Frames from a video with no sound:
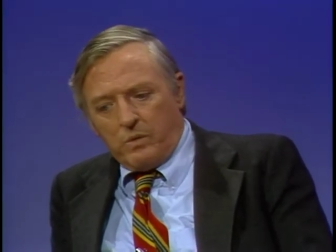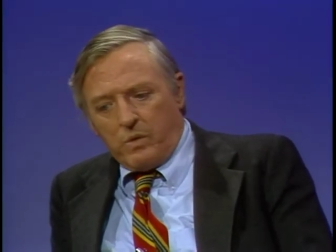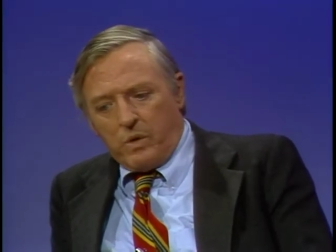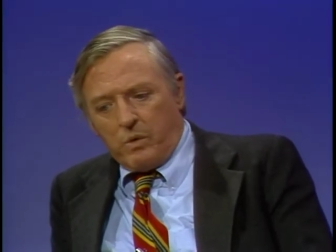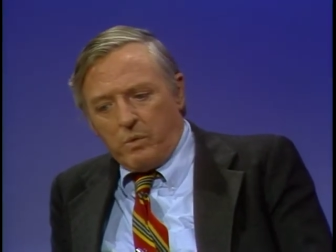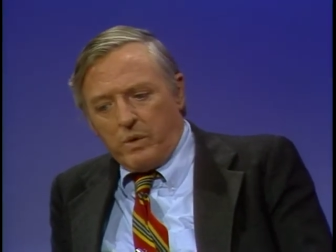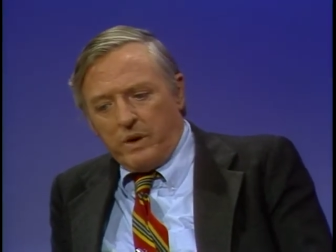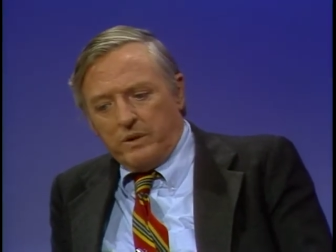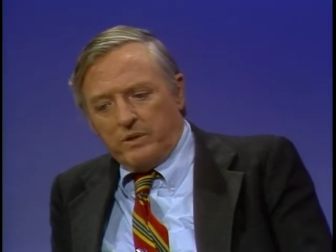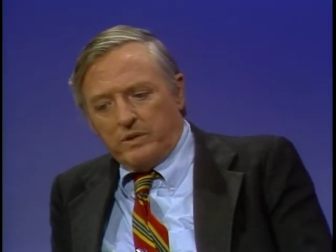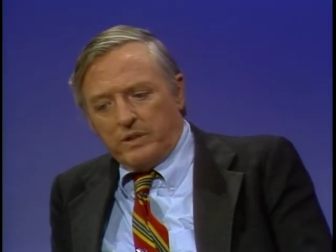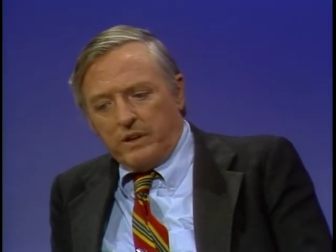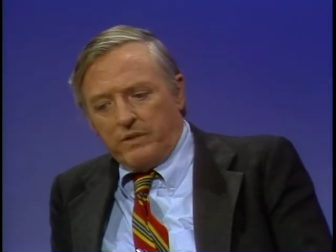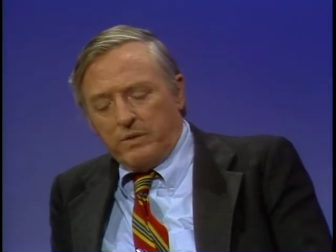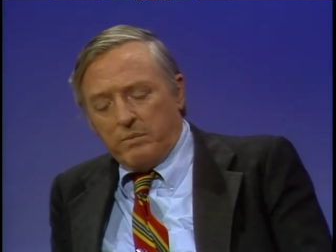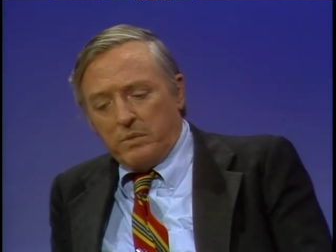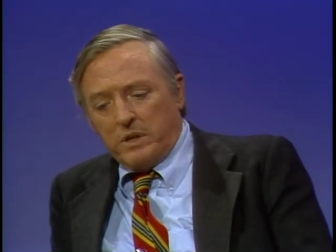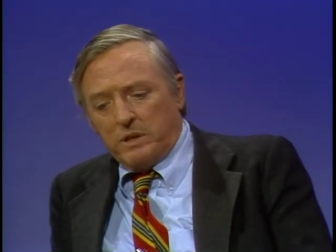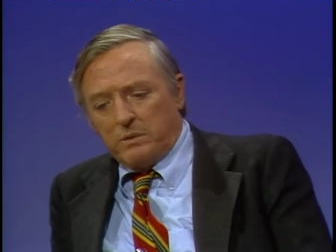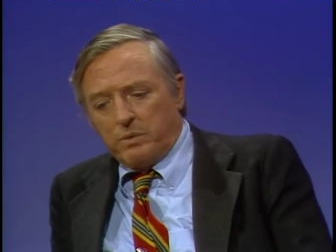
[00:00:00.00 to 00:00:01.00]
We suffer
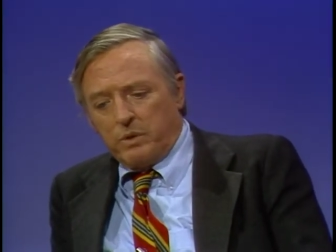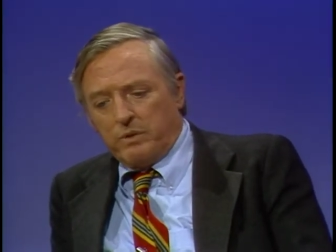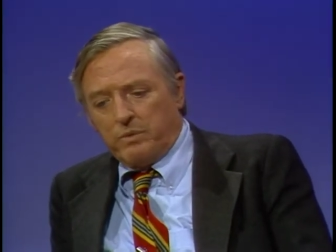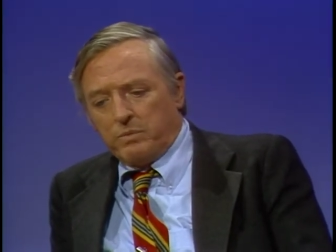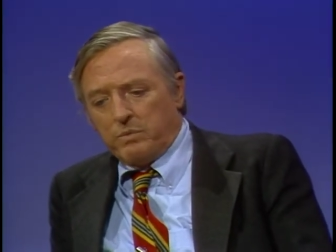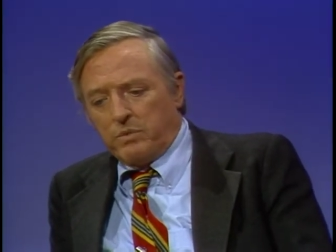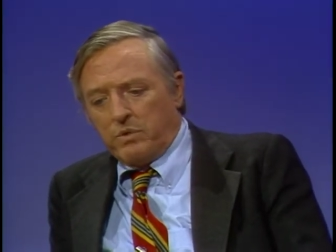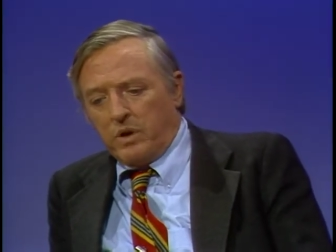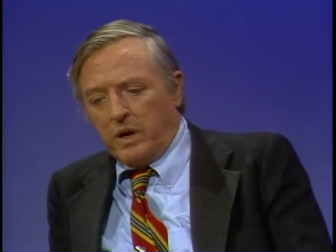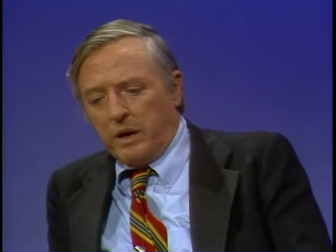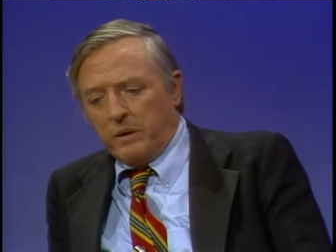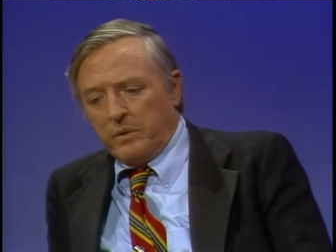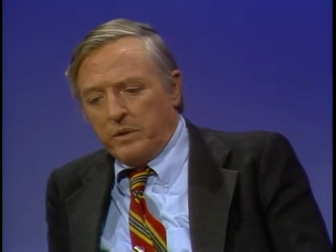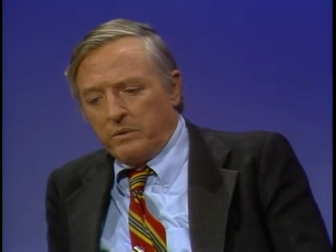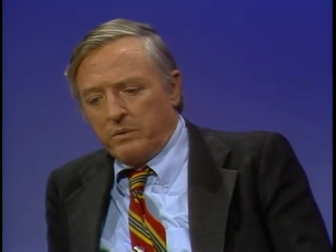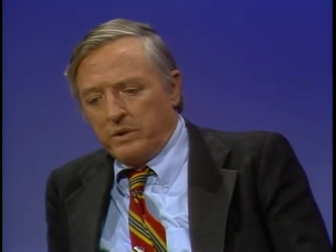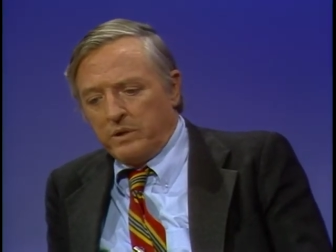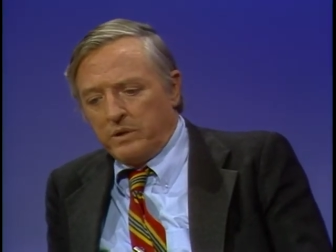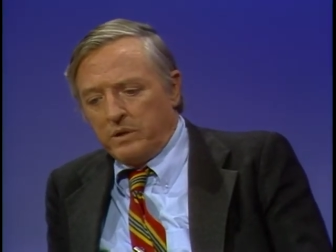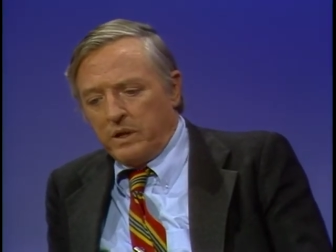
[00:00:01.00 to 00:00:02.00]
much more from crime than
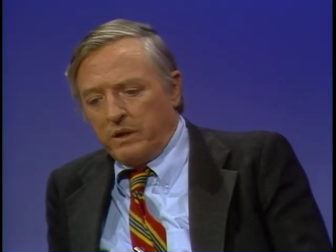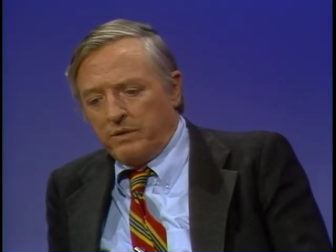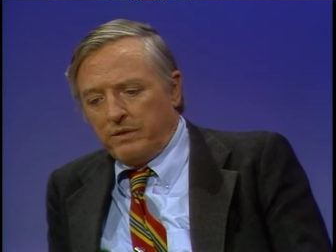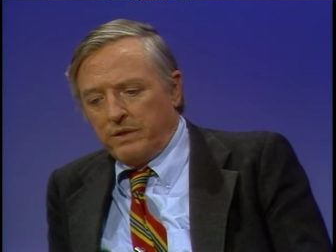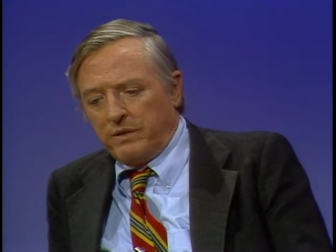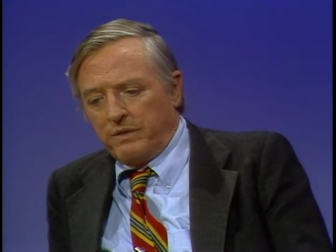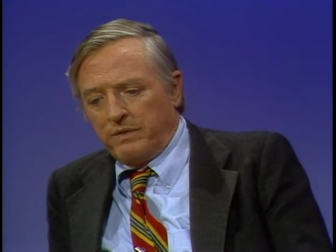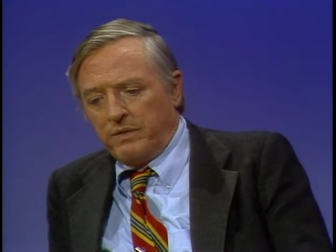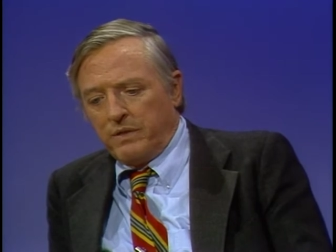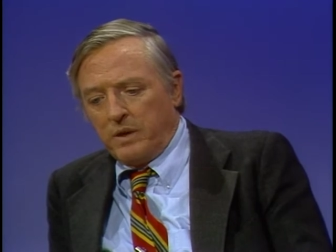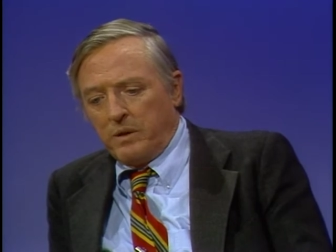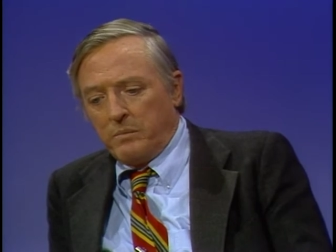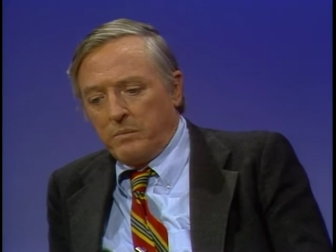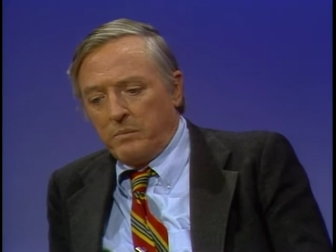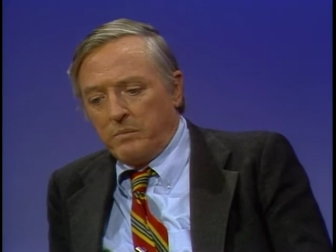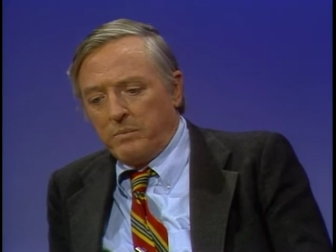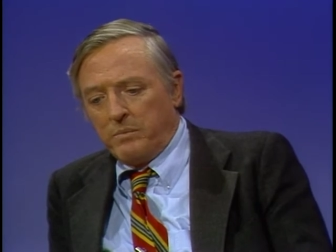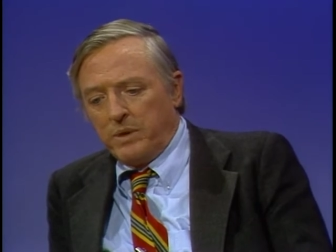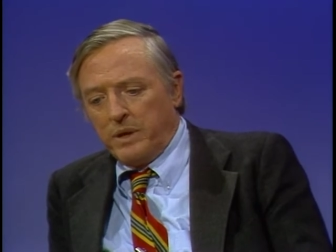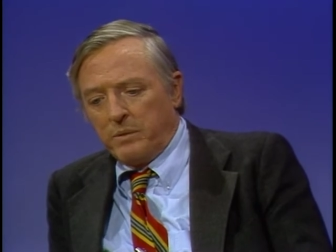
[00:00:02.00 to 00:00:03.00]
we suffer
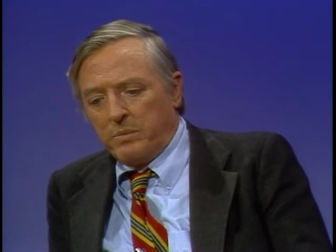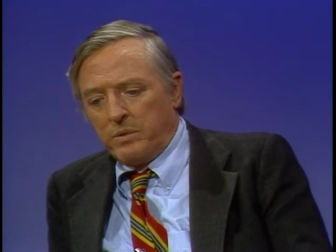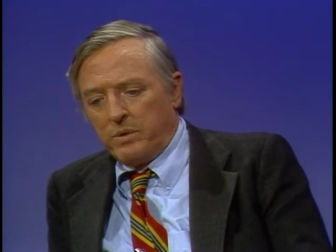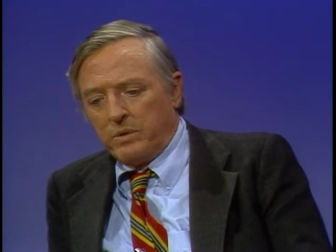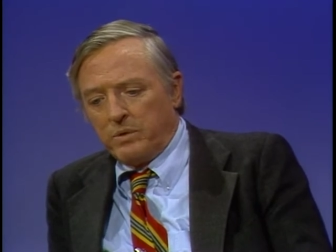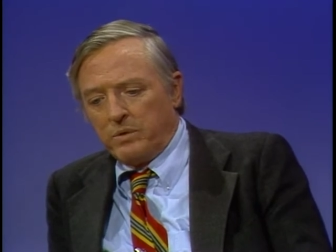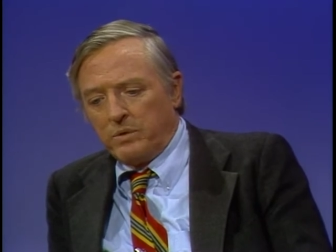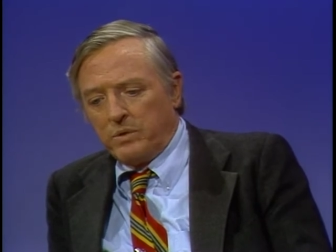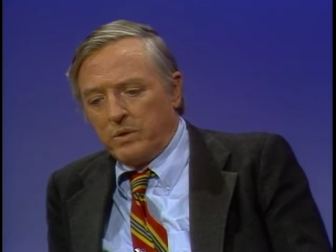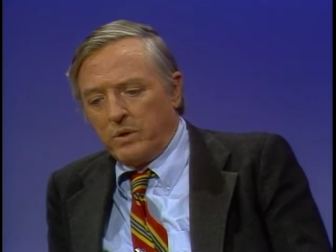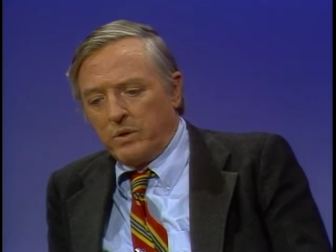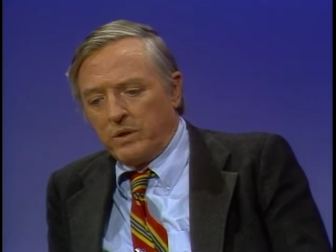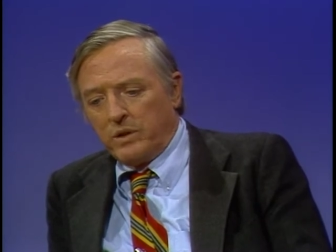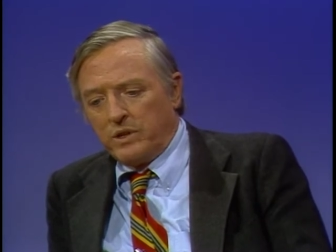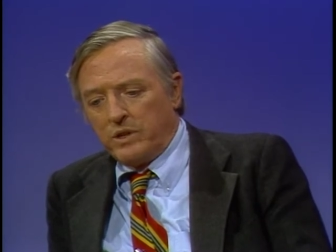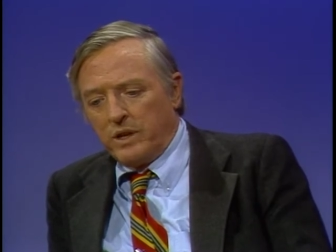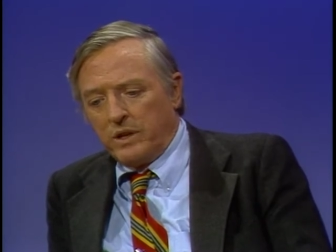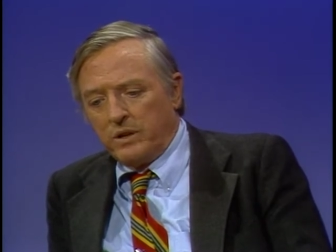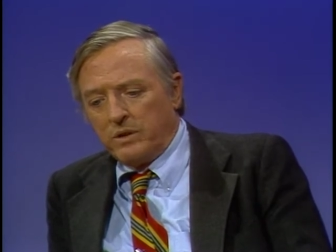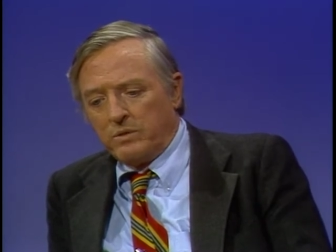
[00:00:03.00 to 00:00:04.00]
from people who go to
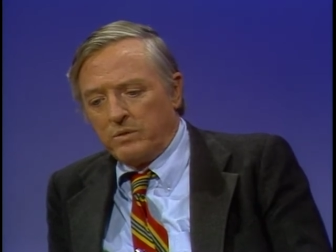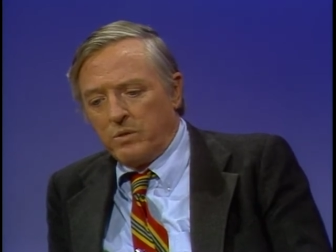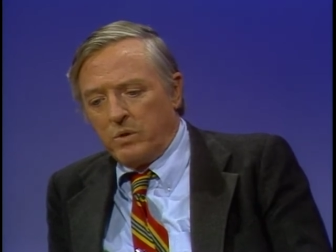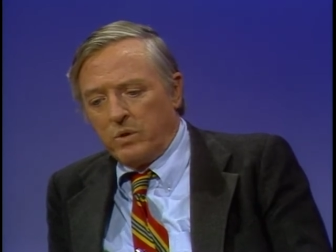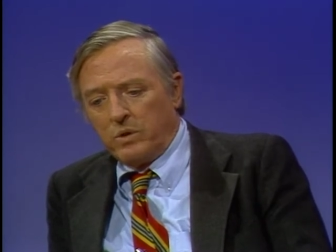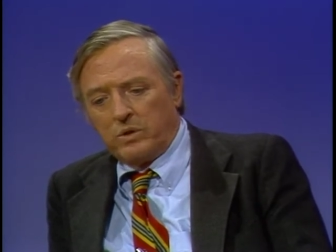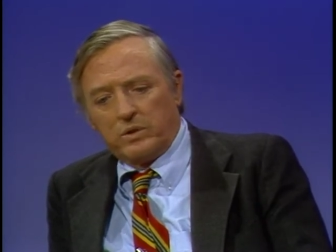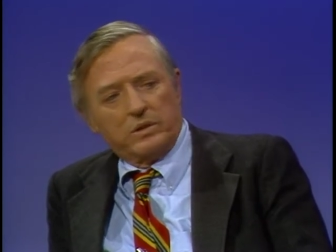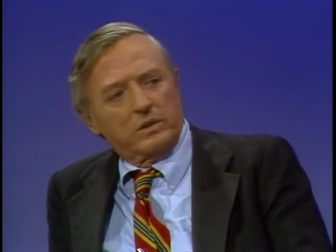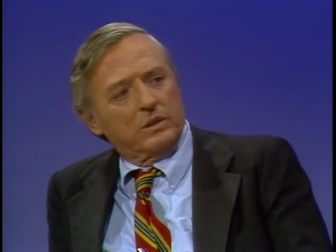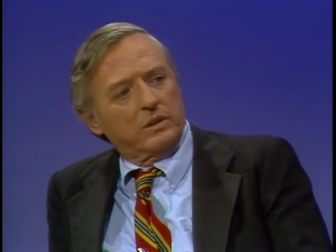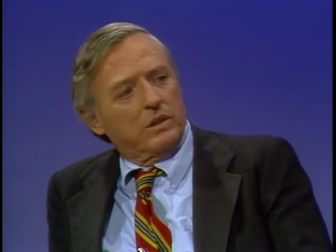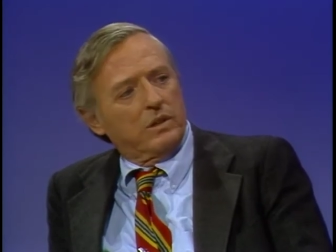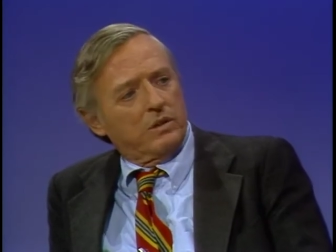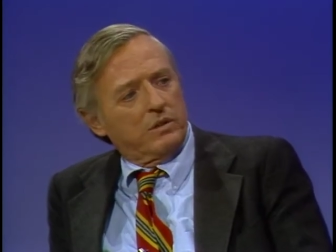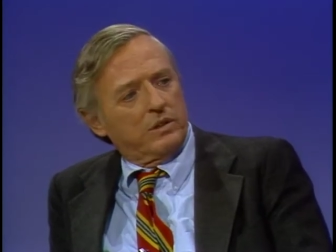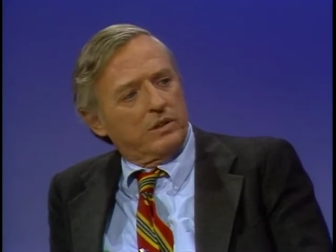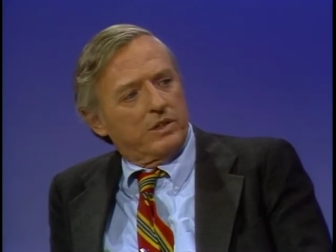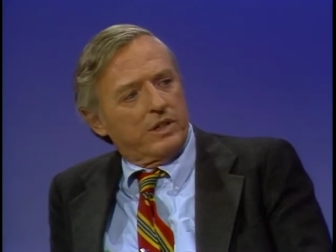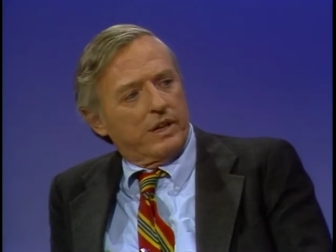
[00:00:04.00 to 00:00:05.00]
jail who oughtn't to
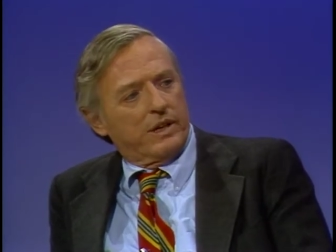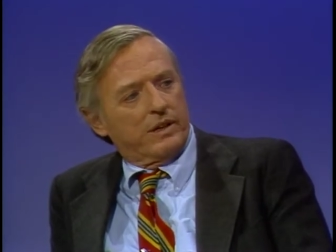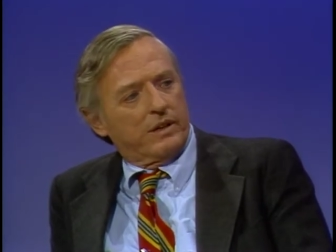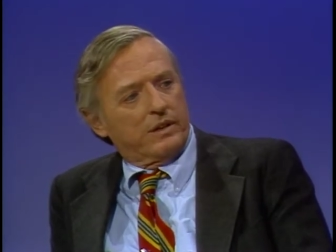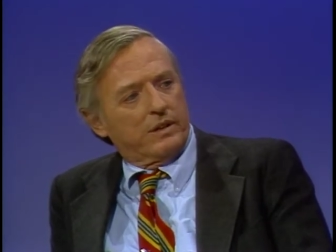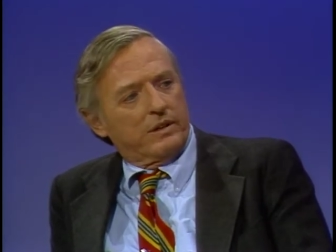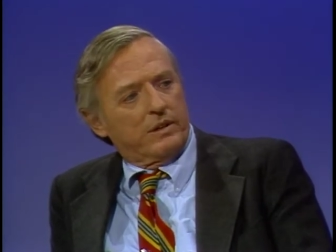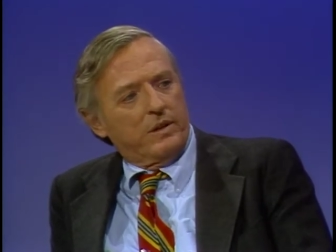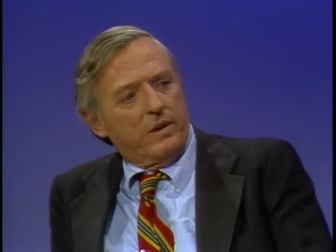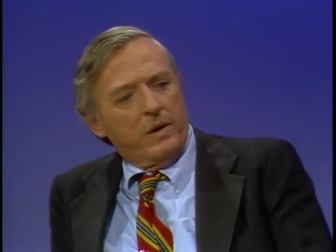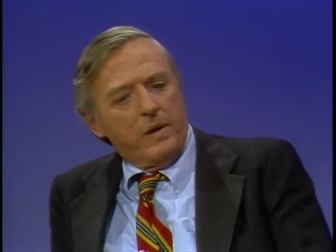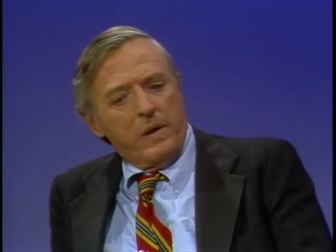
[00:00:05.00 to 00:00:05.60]
go to jail.